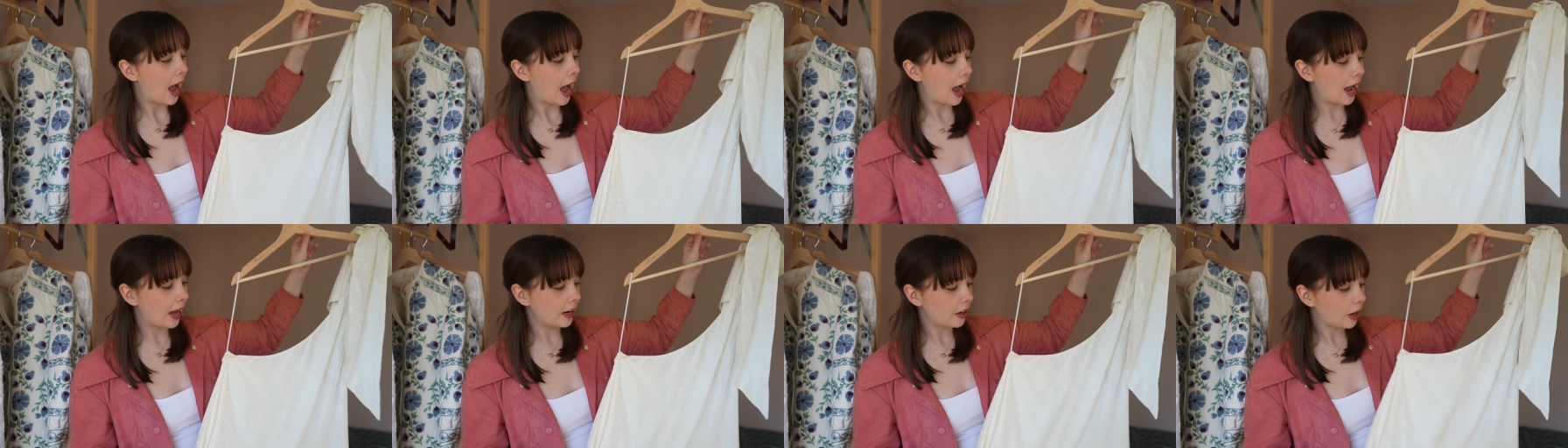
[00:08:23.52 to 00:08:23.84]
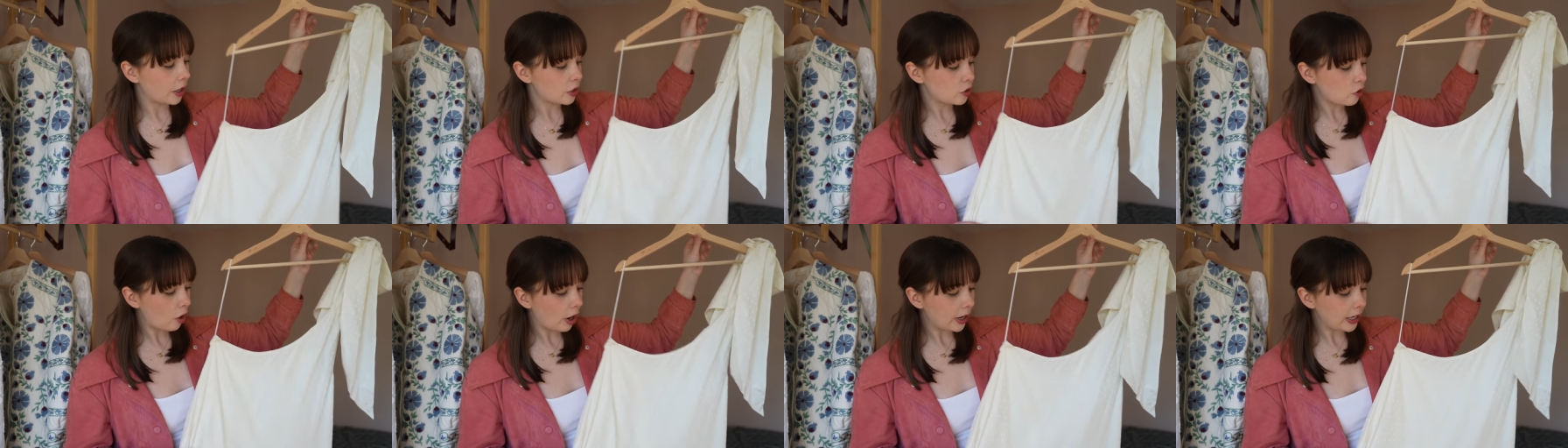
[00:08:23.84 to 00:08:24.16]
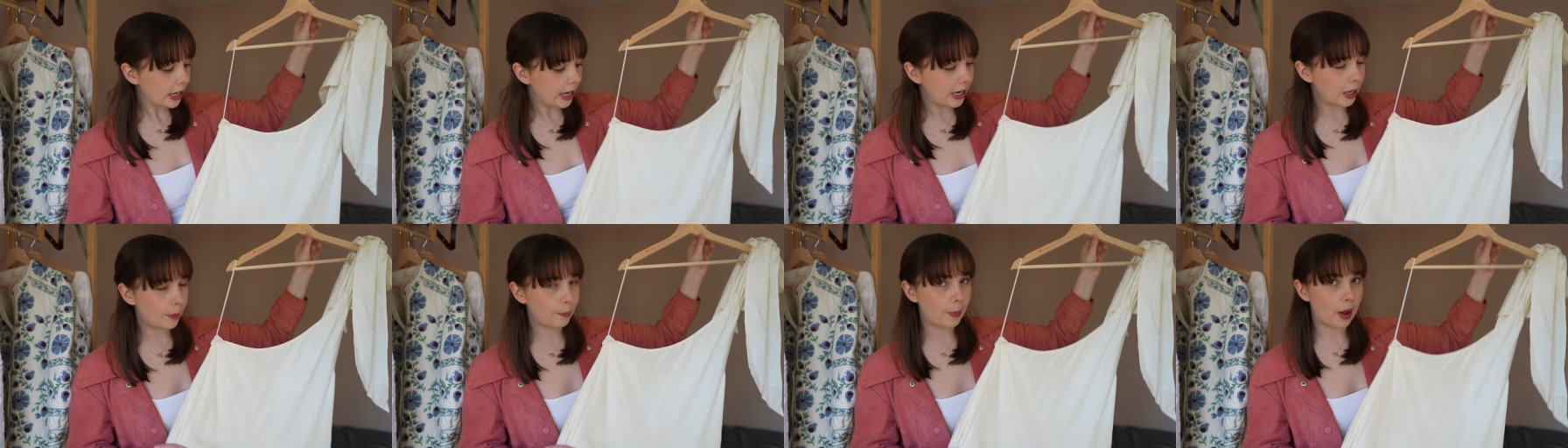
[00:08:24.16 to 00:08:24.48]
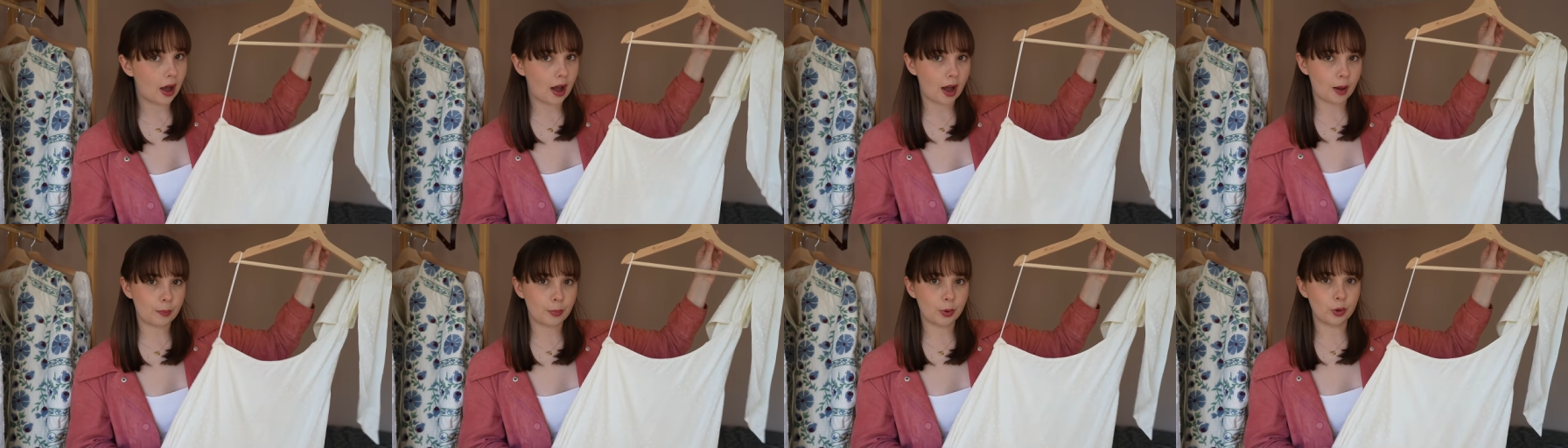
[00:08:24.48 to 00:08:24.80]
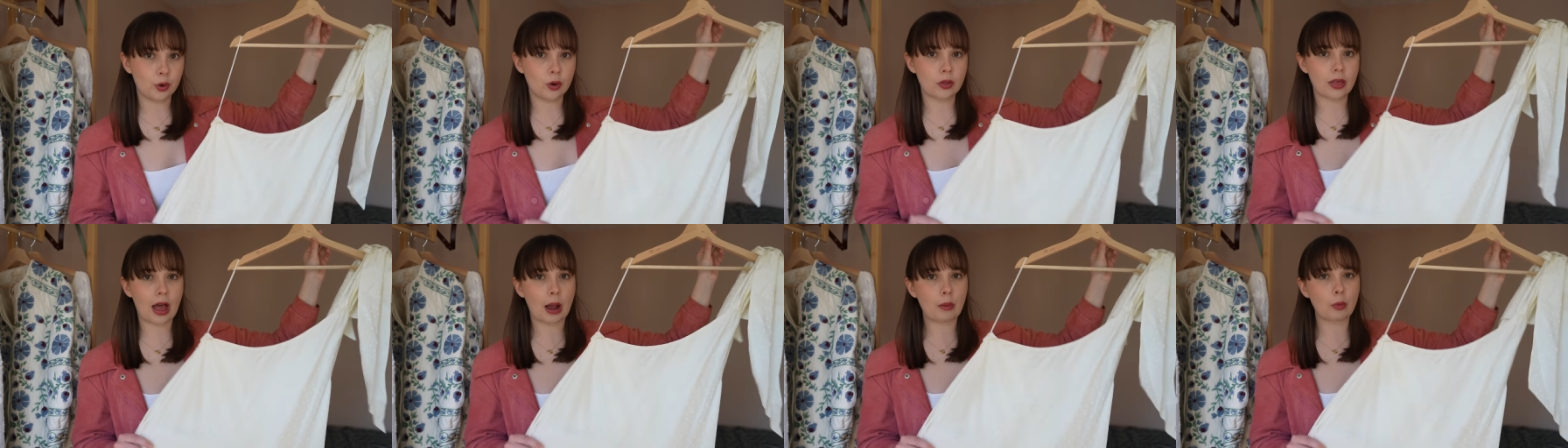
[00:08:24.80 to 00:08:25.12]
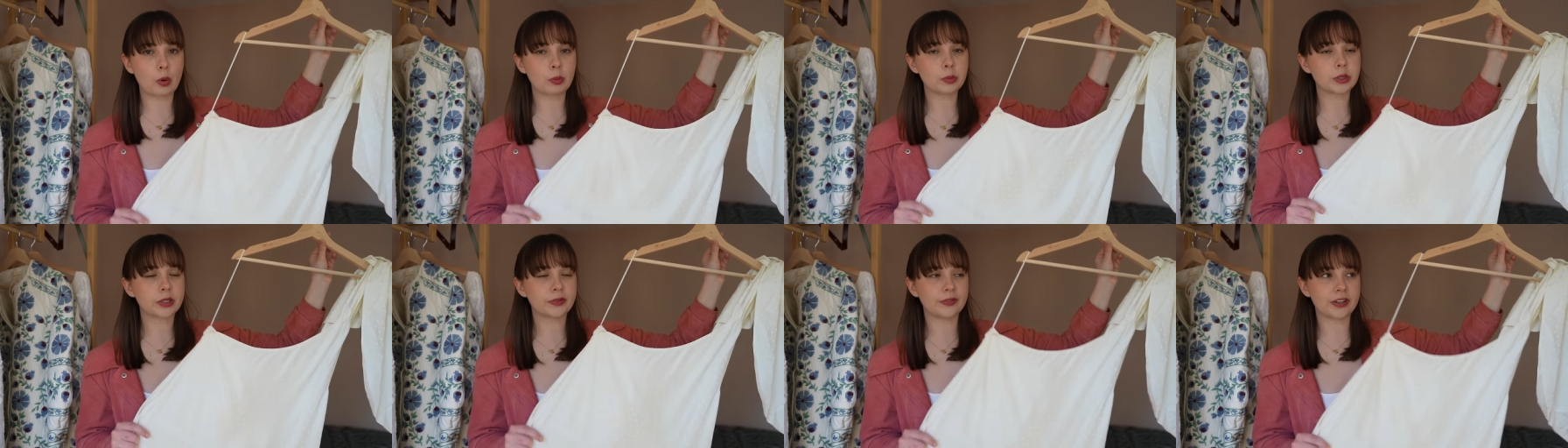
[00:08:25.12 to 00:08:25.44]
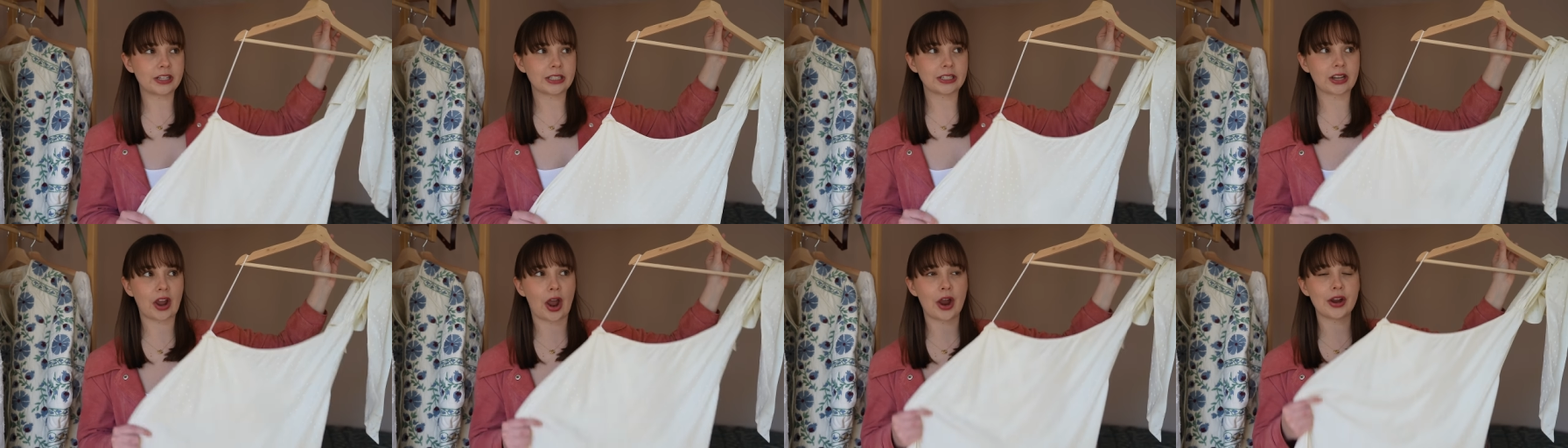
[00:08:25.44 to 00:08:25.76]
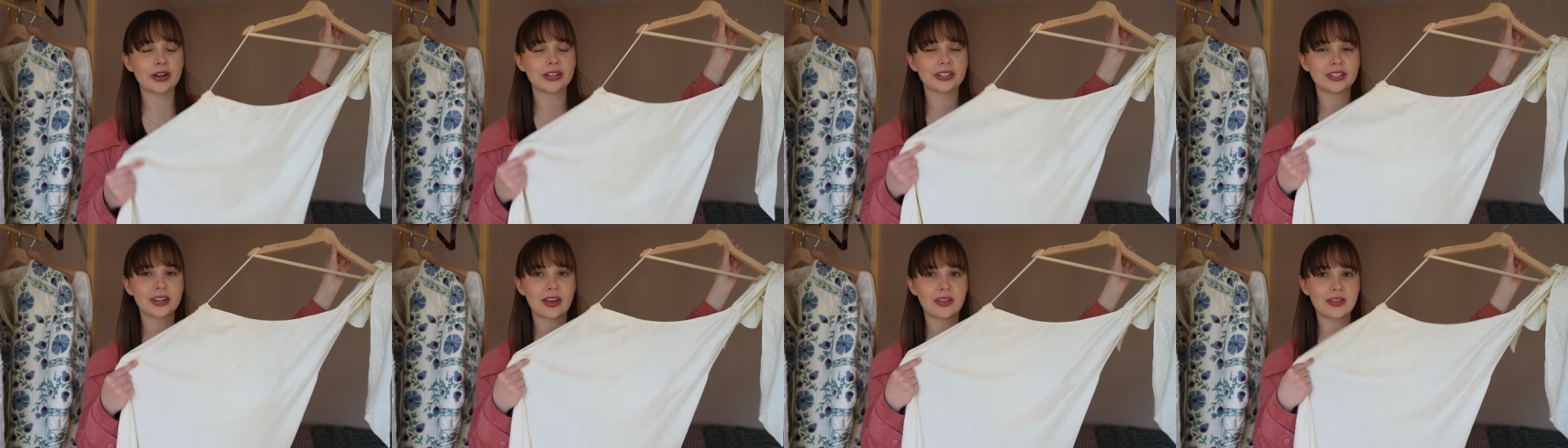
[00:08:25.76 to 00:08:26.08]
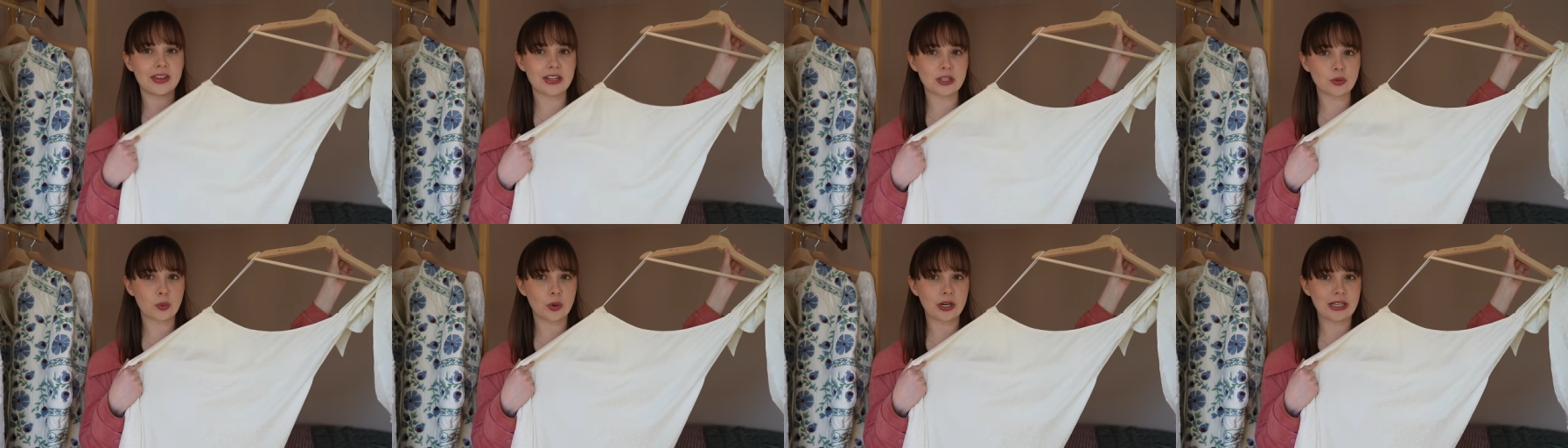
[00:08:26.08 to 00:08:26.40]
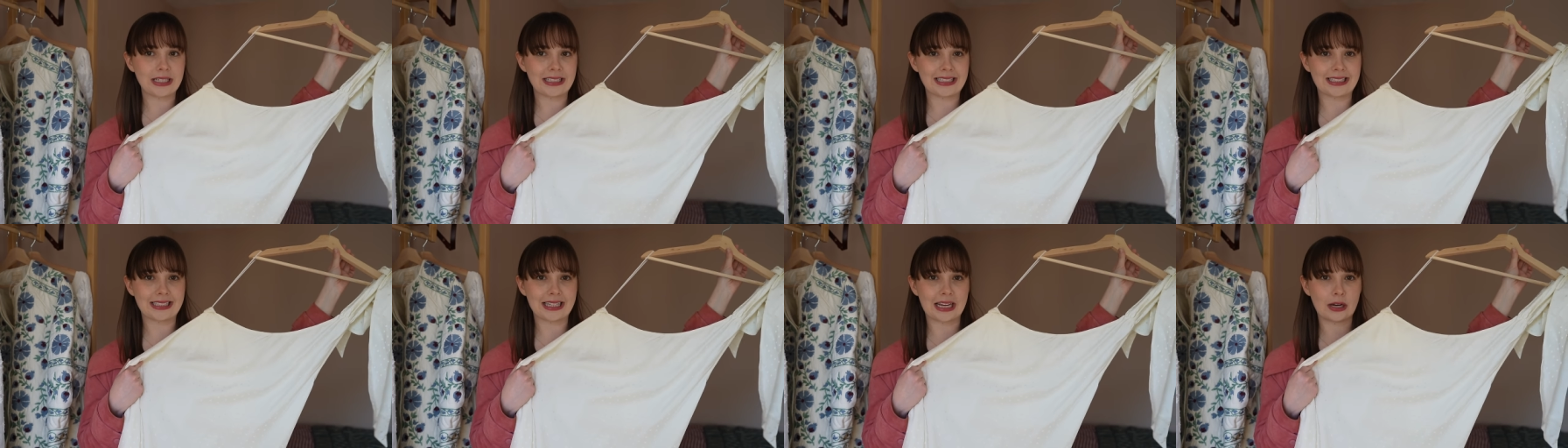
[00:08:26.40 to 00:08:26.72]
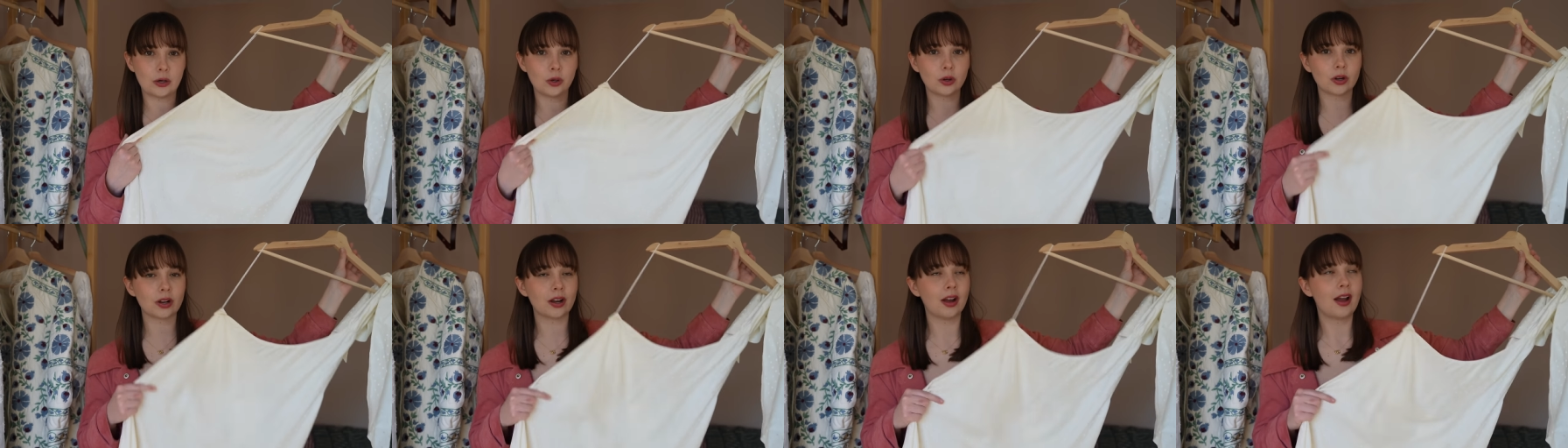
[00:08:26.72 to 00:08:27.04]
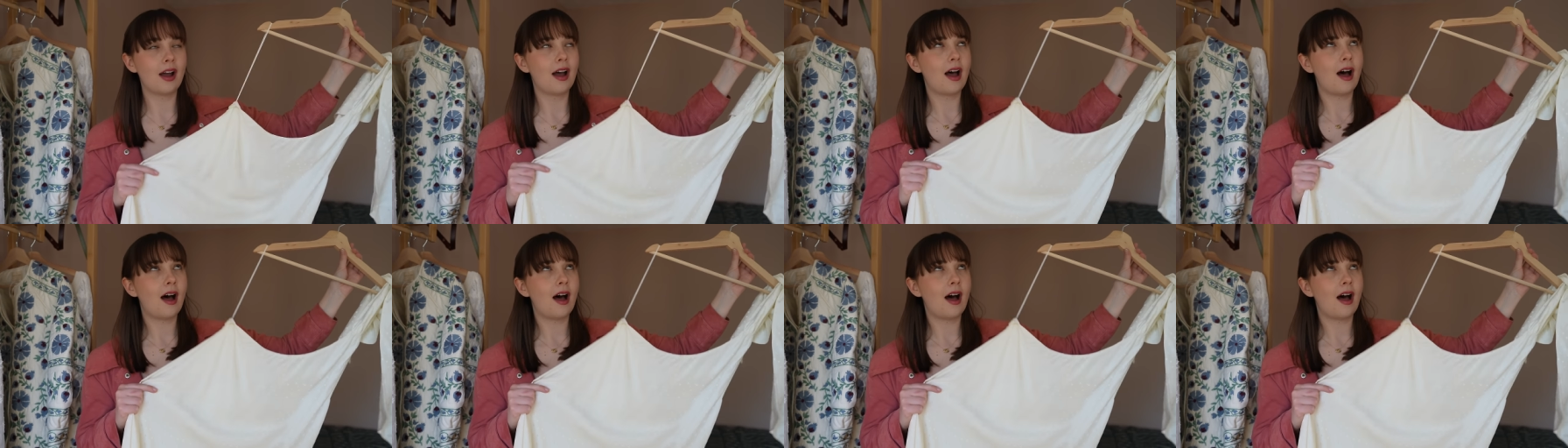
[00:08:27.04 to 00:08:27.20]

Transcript: And I tried it in a purple. That one was viscose. This one is silk.